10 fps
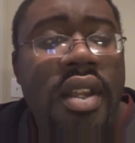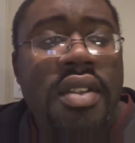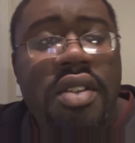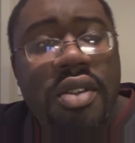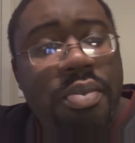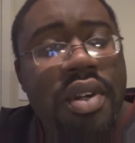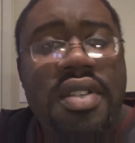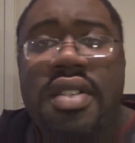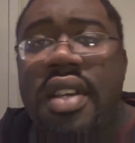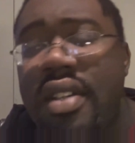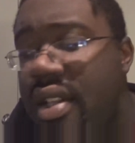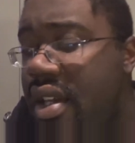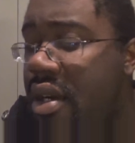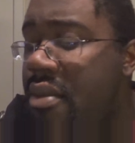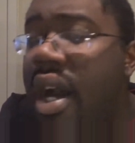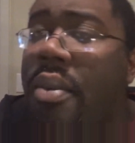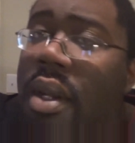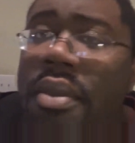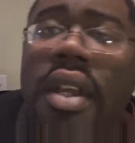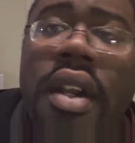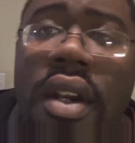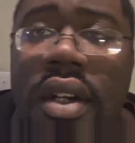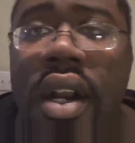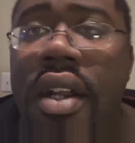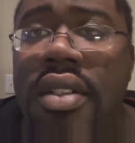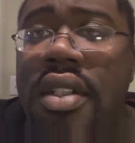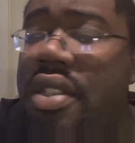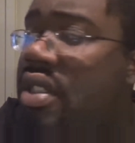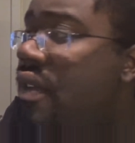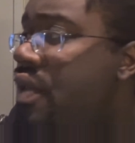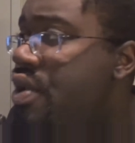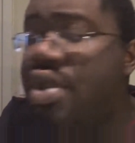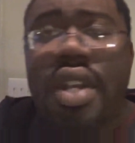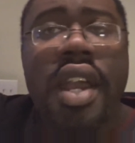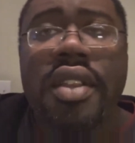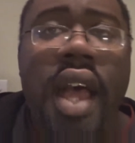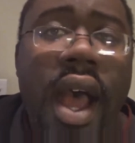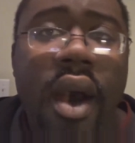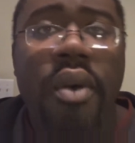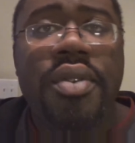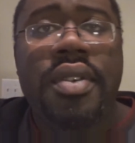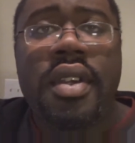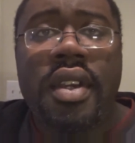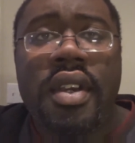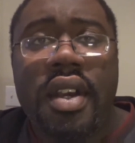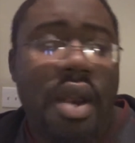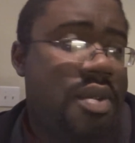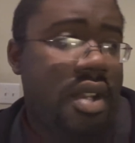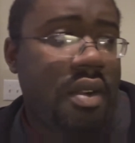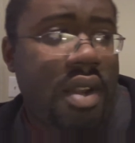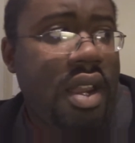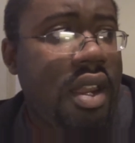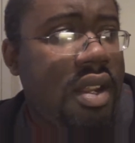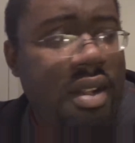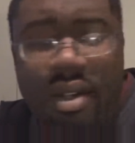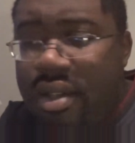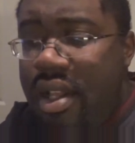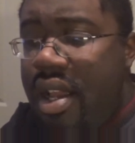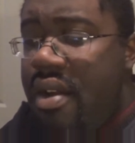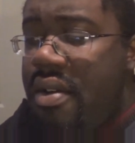to the precinct and let her mom come get her and all this other stuff. You just stay at the house. And I was like, okay. Like, I don't